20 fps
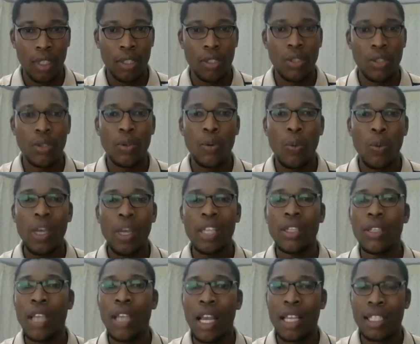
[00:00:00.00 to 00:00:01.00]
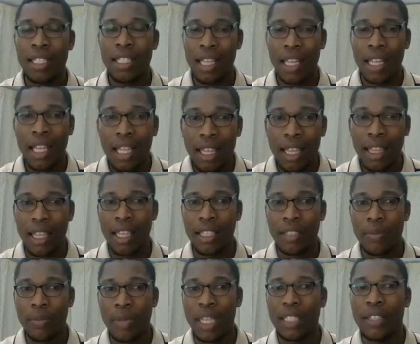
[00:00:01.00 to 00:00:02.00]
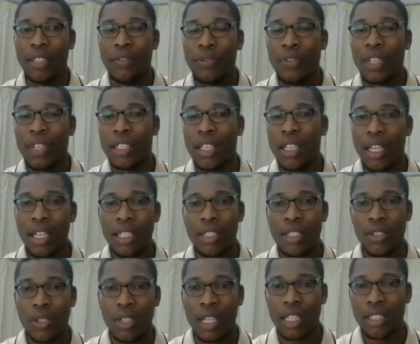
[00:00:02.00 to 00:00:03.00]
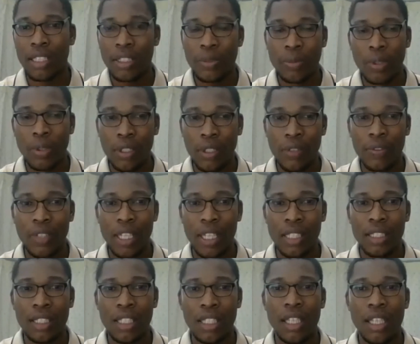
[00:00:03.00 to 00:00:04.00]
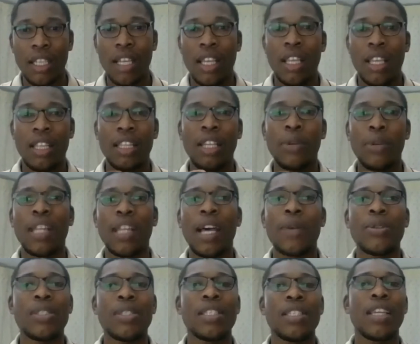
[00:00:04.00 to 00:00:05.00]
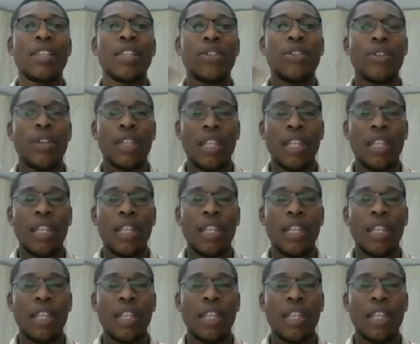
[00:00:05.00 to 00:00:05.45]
So when you are selected by the Federal Scholarship Board of Nigeria, they will now send your